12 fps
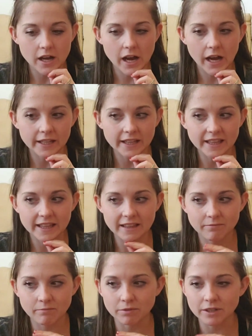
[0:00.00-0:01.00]
I
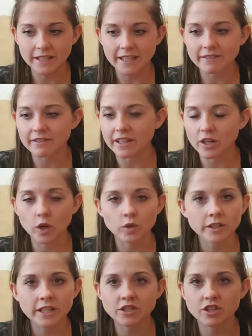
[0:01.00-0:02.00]
believe it
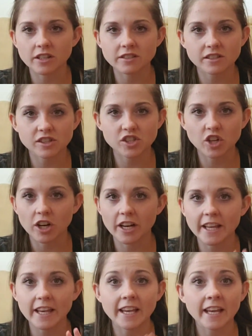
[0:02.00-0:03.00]
only just
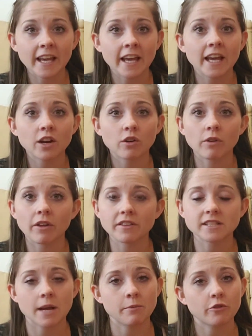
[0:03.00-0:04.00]
started kicking in around the
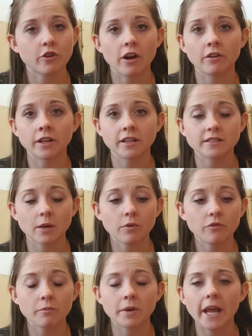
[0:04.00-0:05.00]
time of crowning, because I
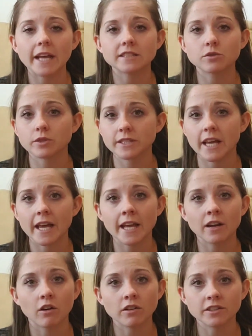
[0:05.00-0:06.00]
went from an 8 to a
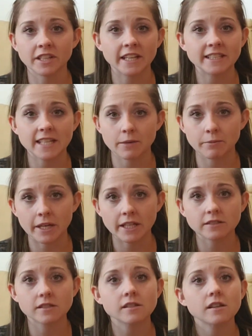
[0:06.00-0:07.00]
10 all in like 10
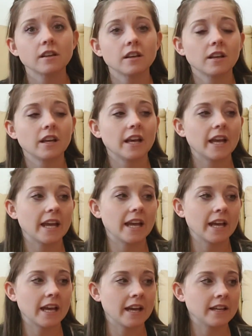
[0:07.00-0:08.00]
minutes.
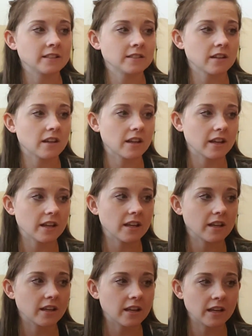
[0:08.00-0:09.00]
And
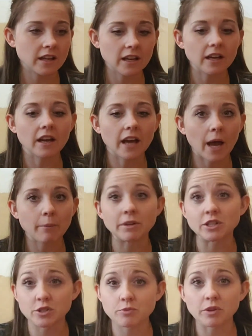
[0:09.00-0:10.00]
it
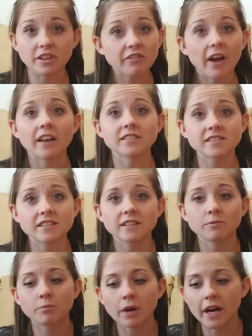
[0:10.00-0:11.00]
happened just really fast.
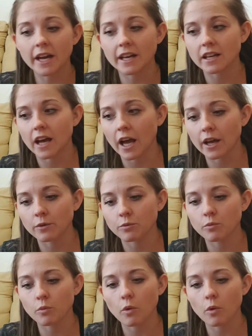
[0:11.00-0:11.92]
But I